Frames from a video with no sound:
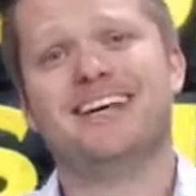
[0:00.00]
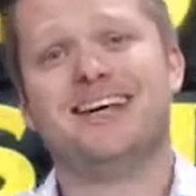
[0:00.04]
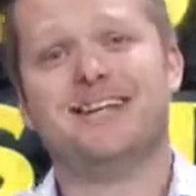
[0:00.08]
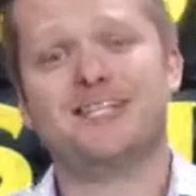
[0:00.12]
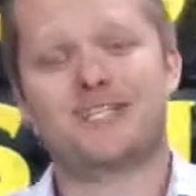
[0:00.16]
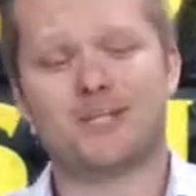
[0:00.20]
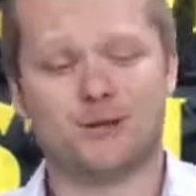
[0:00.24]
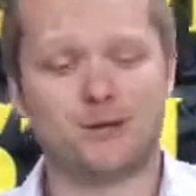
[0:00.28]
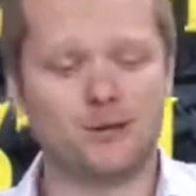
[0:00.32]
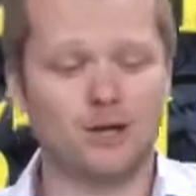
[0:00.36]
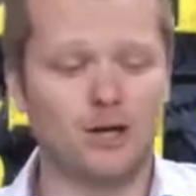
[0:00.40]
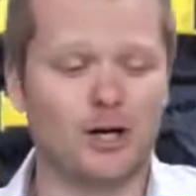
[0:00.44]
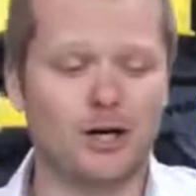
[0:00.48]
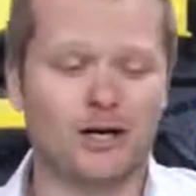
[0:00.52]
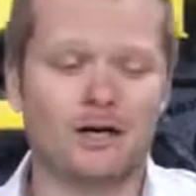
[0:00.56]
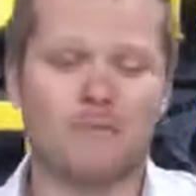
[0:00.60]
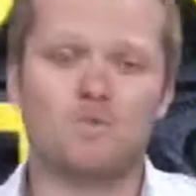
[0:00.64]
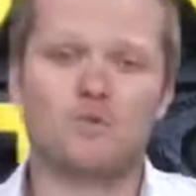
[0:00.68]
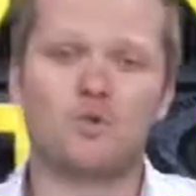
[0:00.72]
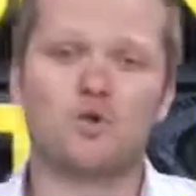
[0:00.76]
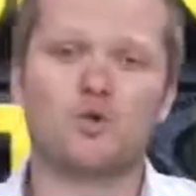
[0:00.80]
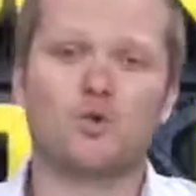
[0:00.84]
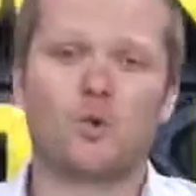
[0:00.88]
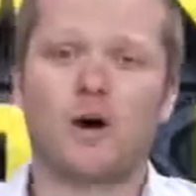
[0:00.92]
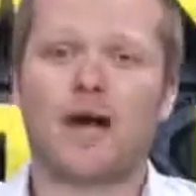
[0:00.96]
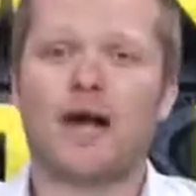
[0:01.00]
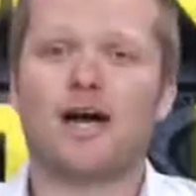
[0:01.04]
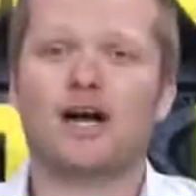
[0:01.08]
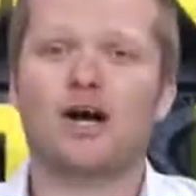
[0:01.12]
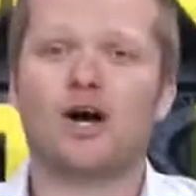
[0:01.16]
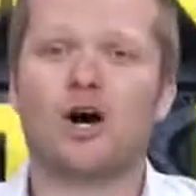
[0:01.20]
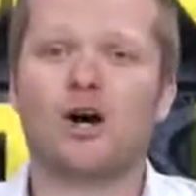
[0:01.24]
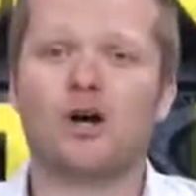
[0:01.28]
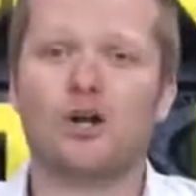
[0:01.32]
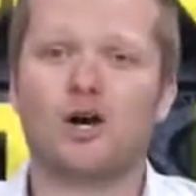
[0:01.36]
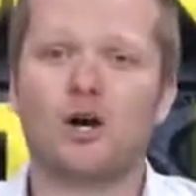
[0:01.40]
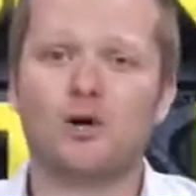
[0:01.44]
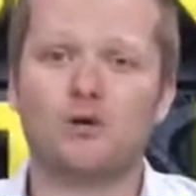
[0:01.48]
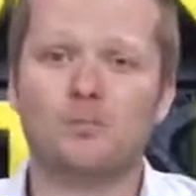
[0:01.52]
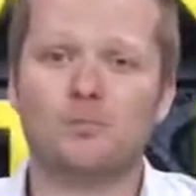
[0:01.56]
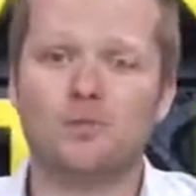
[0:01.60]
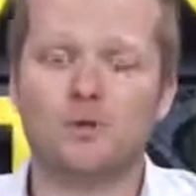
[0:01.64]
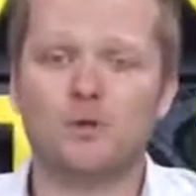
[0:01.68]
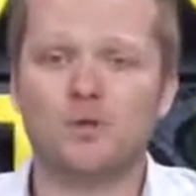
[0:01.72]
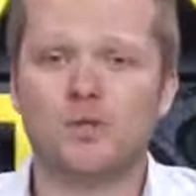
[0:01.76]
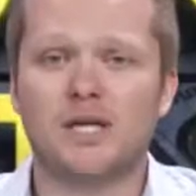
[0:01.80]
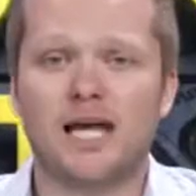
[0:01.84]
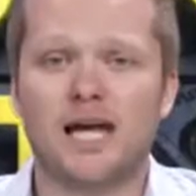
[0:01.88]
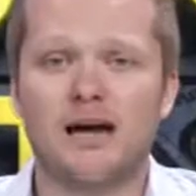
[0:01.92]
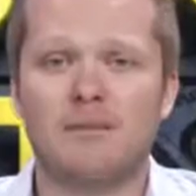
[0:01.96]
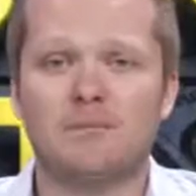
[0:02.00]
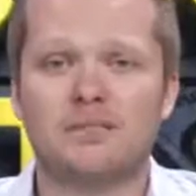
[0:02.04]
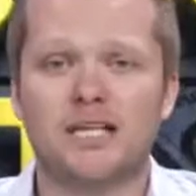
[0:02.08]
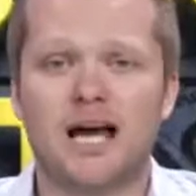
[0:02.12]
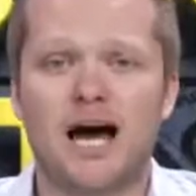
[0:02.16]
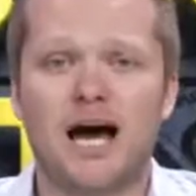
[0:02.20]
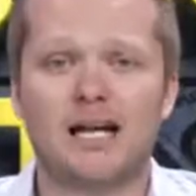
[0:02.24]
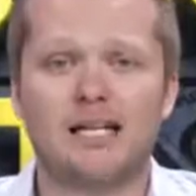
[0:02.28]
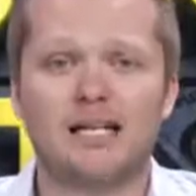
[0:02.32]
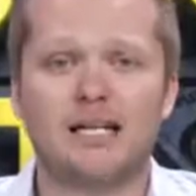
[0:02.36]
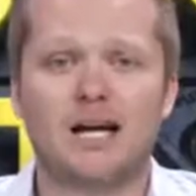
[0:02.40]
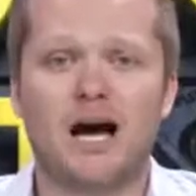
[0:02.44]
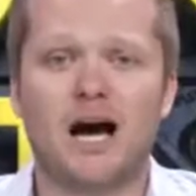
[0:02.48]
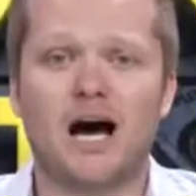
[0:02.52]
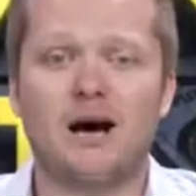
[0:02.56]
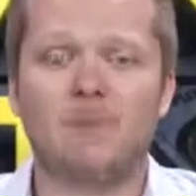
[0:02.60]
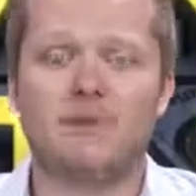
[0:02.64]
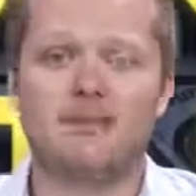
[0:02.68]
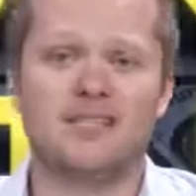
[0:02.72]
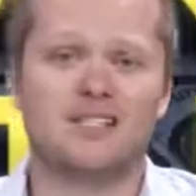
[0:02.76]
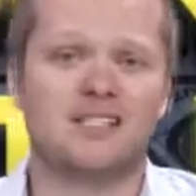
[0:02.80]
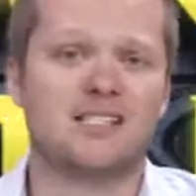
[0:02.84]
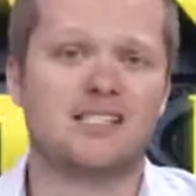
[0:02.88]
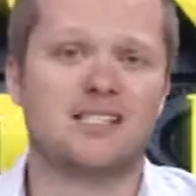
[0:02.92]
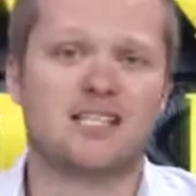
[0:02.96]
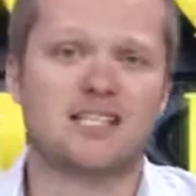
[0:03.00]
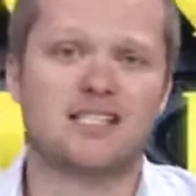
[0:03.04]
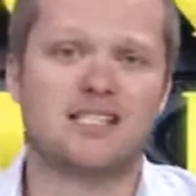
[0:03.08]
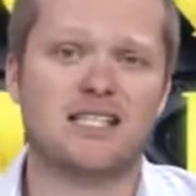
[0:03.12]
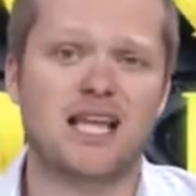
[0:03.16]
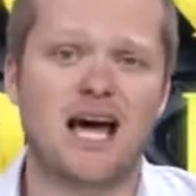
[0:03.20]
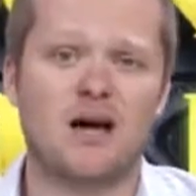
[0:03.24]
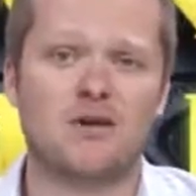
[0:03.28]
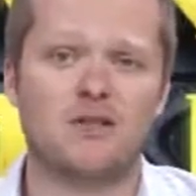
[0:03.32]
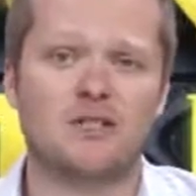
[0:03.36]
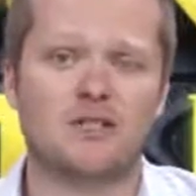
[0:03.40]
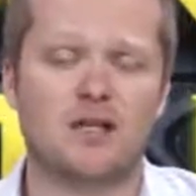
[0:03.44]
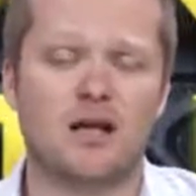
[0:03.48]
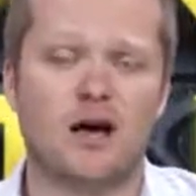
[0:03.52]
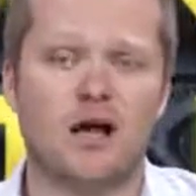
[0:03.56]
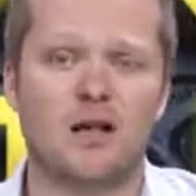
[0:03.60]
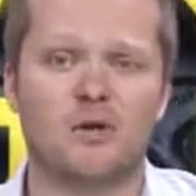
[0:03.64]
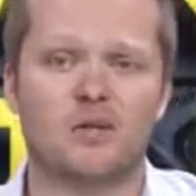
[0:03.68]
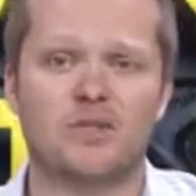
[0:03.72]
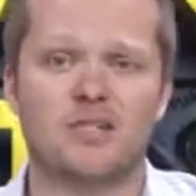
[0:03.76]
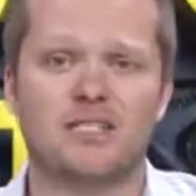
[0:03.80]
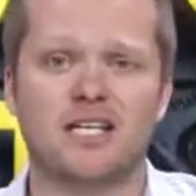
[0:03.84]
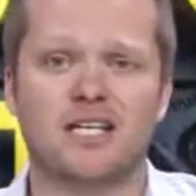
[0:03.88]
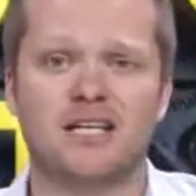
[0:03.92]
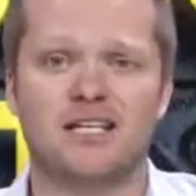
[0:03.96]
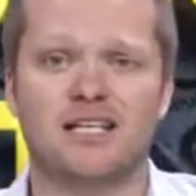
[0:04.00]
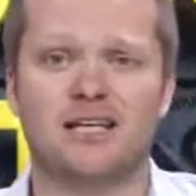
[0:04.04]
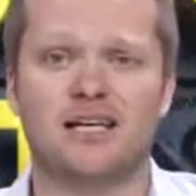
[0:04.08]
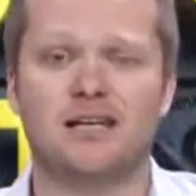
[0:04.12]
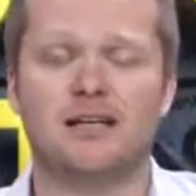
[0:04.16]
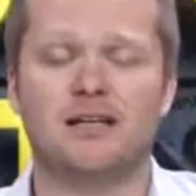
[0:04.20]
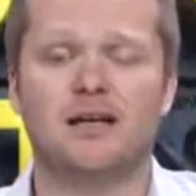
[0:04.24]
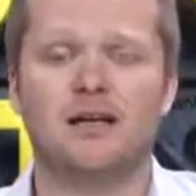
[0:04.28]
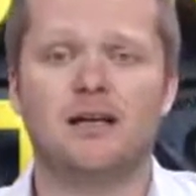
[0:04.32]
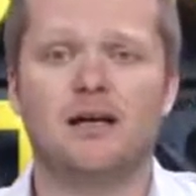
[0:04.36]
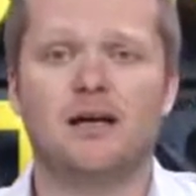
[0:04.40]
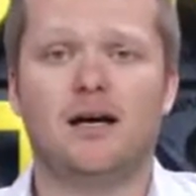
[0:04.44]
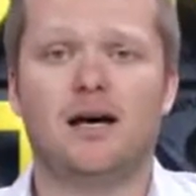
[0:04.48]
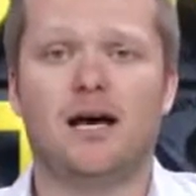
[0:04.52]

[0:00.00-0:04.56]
So look, grantcardonebootcamp.com. It's a $6,000 ticket.